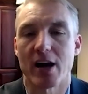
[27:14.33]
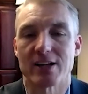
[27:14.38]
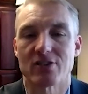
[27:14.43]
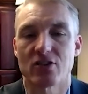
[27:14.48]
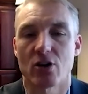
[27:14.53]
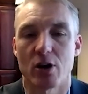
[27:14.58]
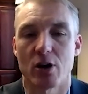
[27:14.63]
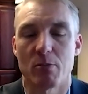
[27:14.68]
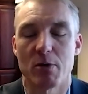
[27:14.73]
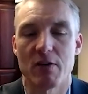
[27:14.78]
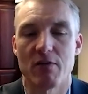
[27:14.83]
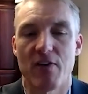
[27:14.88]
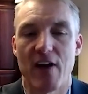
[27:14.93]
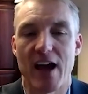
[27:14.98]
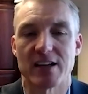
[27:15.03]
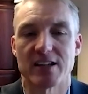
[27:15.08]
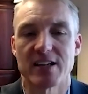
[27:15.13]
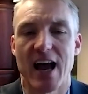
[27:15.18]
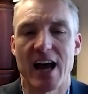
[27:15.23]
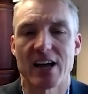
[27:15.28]
It's going to be
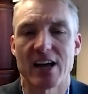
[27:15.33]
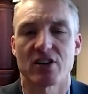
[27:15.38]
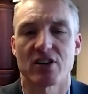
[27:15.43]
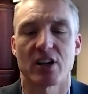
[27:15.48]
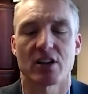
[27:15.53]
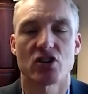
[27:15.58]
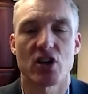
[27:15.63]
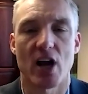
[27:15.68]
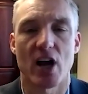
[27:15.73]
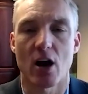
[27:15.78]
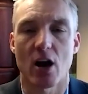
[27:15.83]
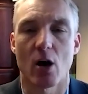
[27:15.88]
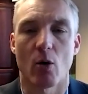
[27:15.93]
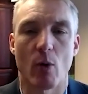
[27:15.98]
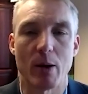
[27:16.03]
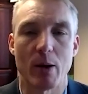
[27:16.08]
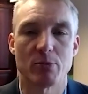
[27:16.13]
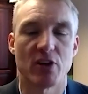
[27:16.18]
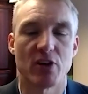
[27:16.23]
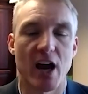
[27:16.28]
fantastic. Check our
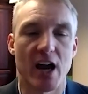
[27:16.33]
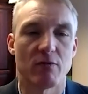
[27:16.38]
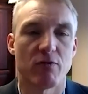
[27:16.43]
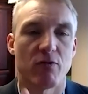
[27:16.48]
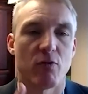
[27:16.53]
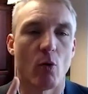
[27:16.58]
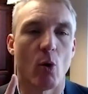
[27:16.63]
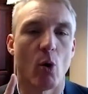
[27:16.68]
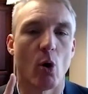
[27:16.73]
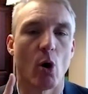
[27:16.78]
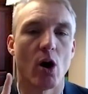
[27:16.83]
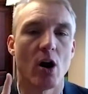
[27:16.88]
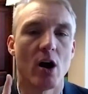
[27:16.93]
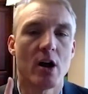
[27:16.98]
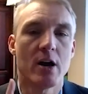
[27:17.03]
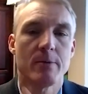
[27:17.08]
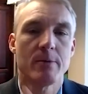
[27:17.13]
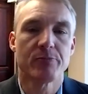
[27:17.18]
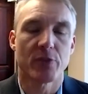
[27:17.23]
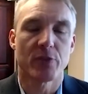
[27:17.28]
website for
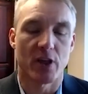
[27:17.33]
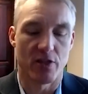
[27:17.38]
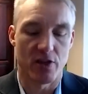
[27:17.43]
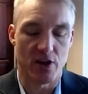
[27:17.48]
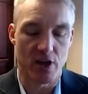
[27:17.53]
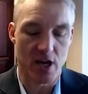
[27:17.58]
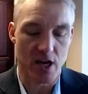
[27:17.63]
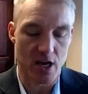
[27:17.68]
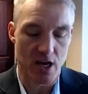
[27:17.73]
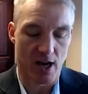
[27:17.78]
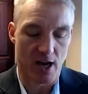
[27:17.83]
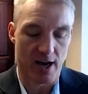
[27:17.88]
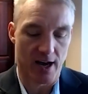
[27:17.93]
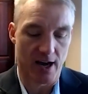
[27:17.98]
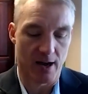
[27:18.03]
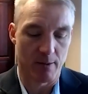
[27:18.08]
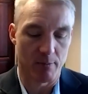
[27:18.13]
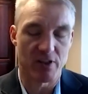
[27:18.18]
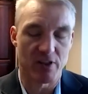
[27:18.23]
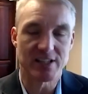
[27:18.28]
the
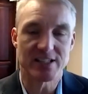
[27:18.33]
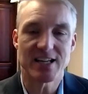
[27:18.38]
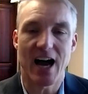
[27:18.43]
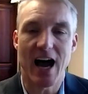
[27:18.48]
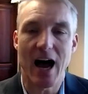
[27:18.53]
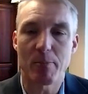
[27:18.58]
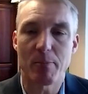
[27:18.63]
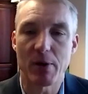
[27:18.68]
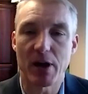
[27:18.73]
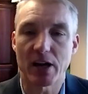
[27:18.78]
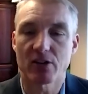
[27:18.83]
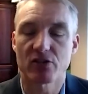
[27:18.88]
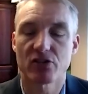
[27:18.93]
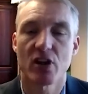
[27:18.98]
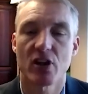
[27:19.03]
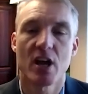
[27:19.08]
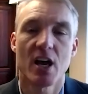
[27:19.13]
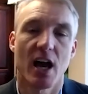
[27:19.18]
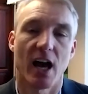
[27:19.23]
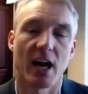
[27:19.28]
topics.
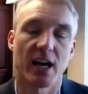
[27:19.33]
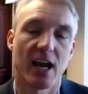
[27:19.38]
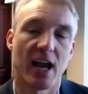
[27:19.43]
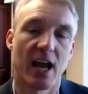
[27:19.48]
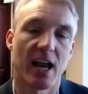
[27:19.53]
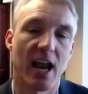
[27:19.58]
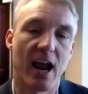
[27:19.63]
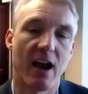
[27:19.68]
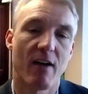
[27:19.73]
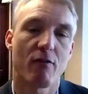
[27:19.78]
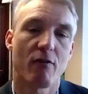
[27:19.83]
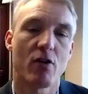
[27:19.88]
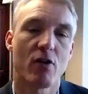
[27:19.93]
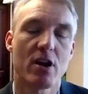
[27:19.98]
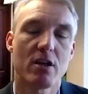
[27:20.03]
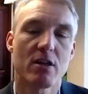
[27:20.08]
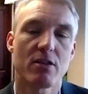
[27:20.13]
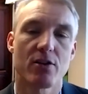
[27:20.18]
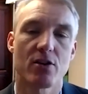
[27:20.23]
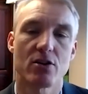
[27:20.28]
Again,
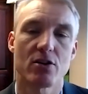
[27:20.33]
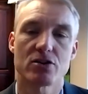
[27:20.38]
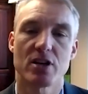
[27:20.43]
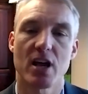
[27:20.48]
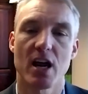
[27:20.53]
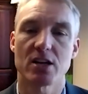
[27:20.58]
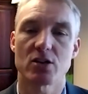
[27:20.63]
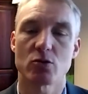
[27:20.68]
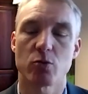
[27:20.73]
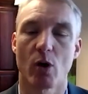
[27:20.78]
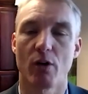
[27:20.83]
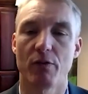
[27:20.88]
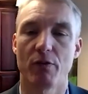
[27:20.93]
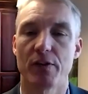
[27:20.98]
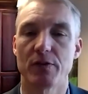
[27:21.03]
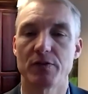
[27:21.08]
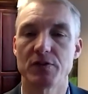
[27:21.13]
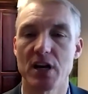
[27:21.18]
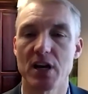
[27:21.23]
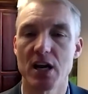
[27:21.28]
every Thursday at
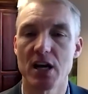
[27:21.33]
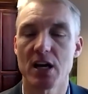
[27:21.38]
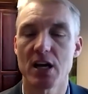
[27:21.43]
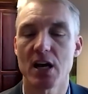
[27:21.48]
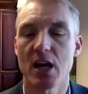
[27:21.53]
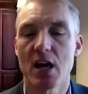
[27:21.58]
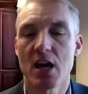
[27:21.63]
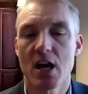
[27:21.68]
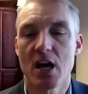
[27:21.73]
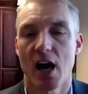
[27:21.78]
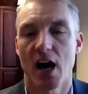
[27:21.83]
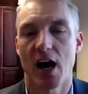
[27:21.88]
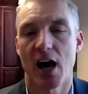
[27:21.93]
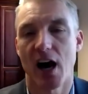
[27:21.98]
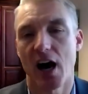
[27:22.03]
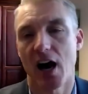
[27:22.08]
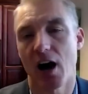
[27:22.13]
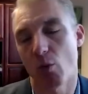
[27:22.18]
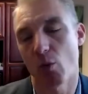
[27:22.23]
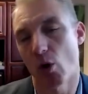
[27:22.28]
12:15,
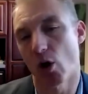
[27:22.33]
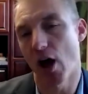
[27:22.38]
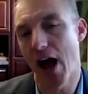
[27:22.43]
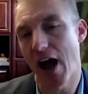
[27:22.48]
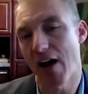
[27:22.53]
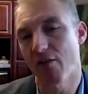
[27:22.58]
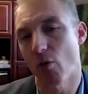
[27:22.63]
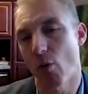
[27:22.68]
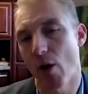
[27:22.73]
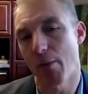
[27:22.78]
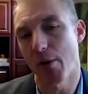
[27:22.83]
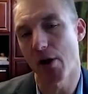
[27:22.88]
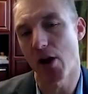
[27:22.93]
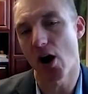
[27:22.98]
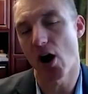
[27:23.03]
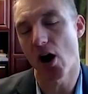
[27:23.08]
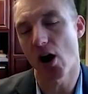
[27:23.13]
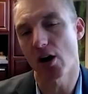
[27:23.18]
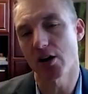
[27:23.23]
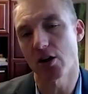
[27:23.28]
we'll have a
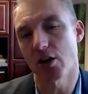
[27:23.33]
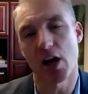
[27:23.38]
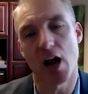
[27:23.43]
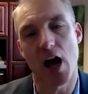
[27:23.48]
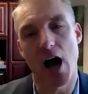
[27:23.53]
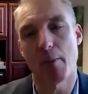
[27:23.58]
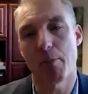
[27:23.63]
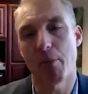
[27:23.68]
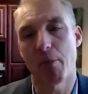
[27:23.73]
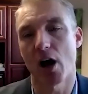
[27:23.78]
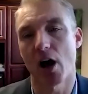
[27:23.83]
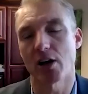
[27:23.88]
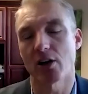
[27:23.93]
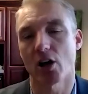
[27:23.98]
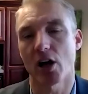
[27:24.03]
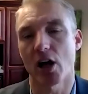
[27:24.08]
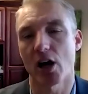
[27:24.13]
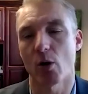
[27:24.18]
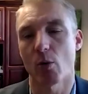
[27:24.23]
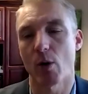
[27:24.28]
webinar. You can hop on,
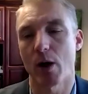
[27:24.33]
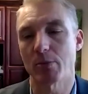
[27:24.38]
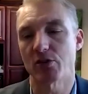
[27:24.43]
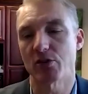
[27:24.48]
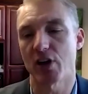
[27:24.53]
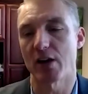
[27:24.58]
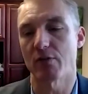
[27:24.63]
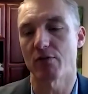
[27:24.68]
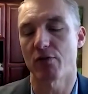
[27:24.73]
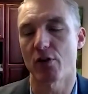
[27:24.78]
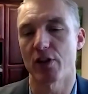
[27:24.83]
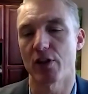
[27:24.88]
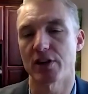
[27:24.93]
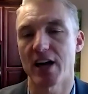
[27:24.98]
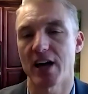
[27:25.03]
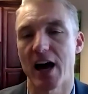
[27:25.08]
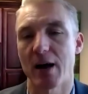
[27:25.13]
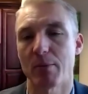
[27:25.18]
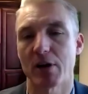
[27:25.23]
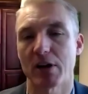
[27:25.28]
look on our website for the
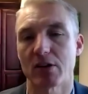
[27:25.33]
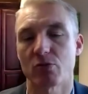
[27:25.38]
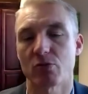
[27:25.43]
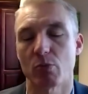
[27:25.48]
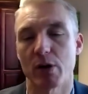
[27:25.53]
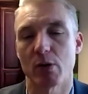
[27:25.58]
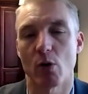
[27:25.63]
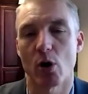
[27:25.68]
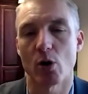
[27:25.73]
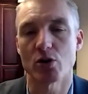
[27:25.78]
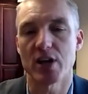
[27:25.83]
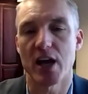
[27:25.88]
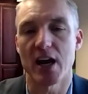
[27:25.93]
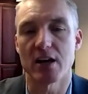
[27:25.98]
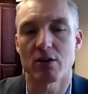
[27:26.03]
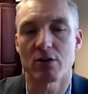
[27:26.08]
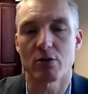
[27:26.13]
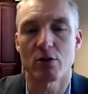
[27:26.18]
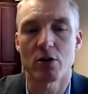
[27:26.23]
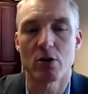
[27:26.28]
topics we
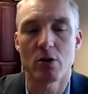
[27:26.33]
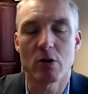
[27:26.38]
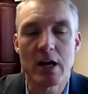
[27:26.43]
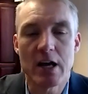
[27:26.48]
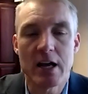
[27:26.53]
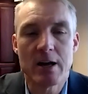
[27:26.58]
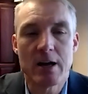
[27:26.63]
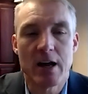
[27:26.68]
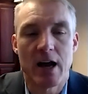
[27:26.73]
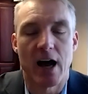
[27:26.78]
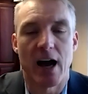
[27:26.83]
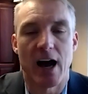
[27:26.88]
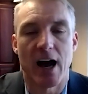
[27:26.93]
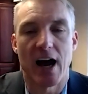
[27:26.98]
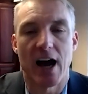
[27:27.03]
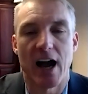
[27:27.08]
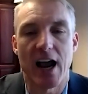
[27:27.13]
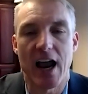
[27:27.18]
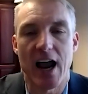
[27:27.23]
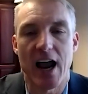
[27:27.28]
rotate through.
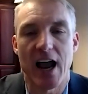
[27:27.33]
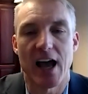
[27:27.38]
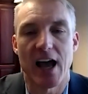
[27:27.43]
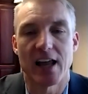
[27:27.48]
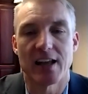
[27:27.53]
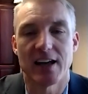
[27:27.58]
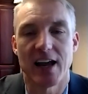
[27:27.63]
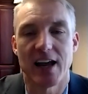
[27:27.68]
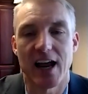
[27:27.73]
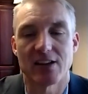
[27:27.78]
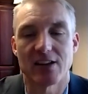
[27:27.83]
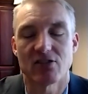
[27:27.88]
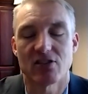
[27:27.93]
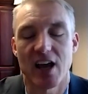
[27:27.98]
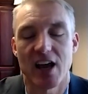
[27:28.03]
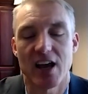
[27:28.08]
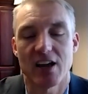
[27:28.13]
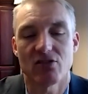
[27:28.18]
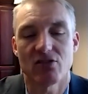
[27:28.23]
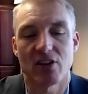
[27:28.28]
And
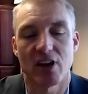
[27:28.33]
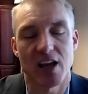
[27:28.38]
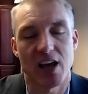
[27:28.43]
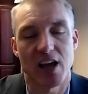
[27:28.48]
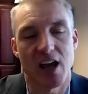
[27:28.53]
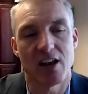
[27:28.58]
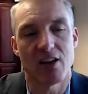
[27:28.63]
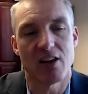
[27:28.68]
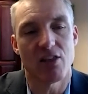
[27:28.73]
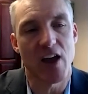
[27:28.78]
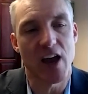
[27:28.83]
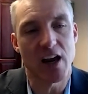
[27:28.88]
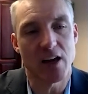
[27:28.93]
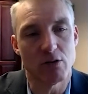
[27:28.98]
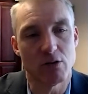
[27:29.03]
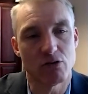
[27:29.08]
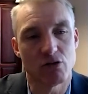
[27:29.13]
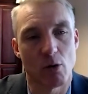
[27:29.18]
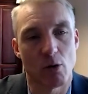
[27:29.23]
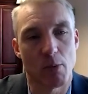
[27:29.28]
Stace, again, thank
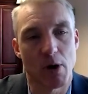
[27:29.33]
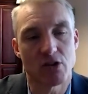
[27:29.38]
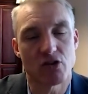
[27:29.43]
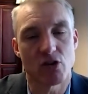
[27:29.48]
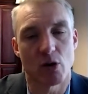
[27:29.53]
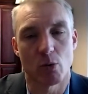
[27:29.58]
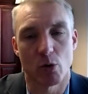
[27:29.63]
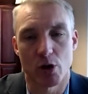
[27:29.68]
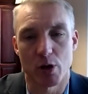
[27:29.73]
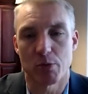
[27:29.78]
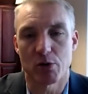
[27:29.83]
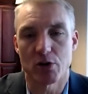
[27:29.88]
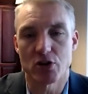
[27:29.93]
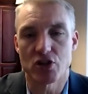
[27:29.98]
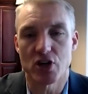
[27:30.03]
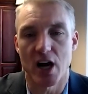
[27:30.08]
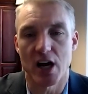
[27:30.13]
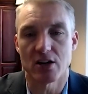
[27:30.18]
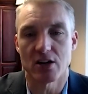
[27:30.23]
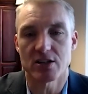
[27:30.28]
you so much. I really
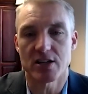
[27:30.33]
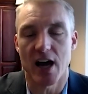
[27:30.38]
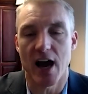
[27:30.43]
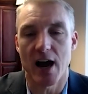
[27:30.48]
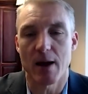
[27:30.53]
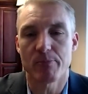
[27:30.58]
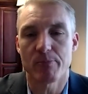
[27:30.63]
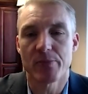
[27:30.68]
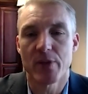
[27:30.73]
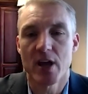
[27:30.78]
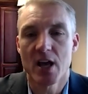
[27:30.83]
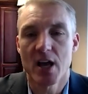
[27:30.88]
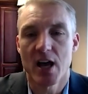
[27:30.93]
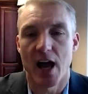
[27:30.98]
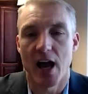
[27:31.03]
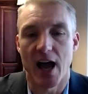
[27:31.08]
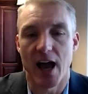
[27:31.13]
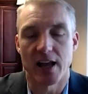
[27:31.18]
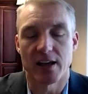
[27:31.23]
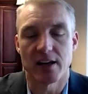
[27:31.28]
appreciate your time.
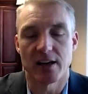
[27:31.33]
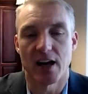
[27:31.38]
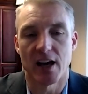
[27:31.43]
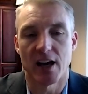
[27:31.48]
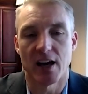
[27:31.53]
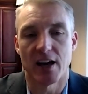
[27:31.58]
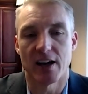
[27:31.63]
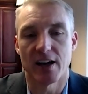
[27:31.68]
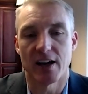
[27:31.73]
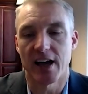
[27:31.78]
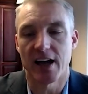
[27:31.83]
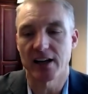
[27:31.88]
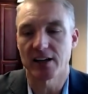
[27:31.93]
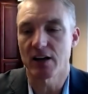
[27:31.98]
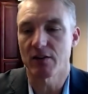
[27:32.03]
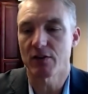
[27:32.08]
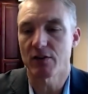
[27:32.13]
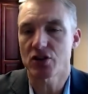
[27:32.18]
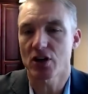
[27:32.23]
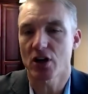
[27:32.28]
And
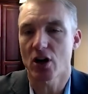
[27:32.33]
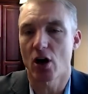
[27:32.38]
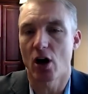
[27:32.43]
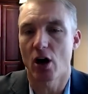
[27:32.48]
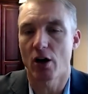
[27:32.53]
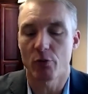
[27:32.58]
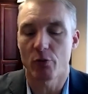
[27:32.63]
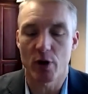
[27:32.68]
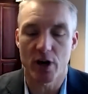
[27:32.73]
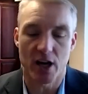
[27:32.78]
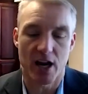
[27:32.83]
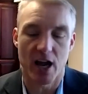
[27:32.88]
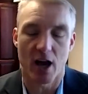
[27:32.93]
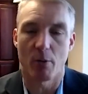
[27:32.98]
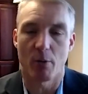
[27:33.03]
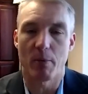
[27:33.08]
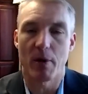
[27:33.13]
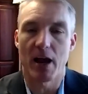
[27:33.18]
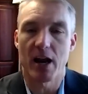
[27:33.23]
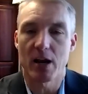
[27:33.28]
give us a call if we can
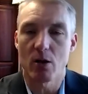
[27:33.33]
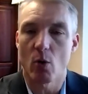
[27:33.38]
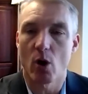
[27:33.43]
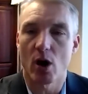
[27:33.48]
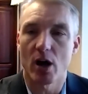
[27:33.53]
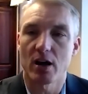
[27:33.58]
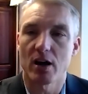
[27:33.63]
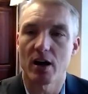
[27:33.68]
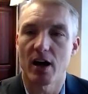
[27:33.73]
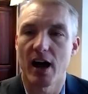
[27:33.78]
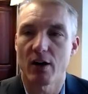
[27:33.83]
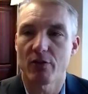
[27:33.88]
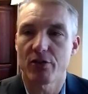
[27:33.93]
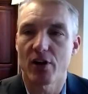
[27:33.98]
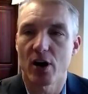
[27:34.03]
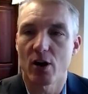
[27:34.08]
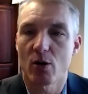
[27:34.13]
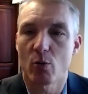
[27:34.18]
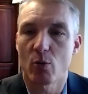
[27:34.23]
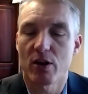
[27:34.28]
help anyone out
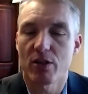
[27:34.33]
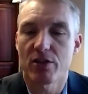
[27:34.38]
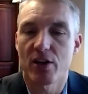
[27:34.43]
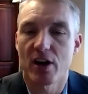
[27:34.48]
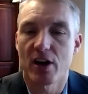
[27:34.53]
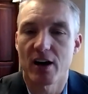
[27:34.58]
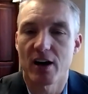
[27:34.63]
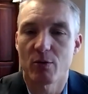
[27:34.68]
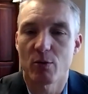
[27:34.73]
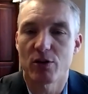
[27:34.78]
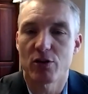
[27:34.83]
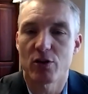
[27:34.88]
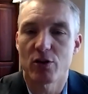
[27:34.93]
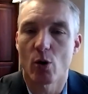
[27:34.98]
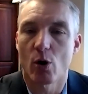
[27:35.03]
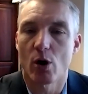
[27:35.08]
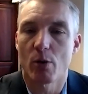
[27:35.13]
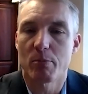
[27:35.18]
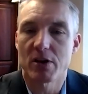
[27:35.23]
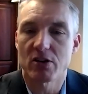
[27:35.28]
there with
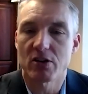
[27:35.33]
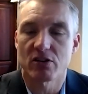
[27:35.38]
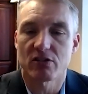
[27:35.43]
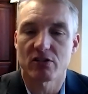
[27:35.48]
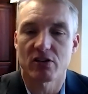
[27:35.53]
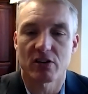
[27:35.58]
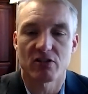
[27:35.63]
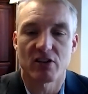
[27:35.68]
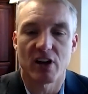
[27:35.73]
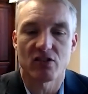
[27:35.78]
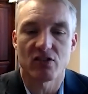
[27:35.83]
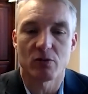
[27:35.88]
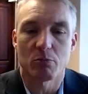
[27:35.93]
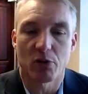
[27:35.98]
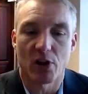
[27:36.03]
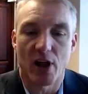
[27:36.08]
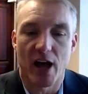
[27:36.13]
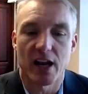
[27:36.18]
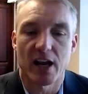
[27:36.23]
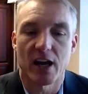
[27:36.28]
your business succession
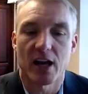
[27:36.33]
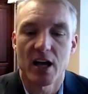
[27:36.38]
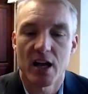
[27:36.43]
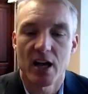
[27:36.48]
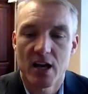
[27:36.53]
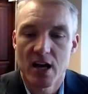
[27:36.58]
planning.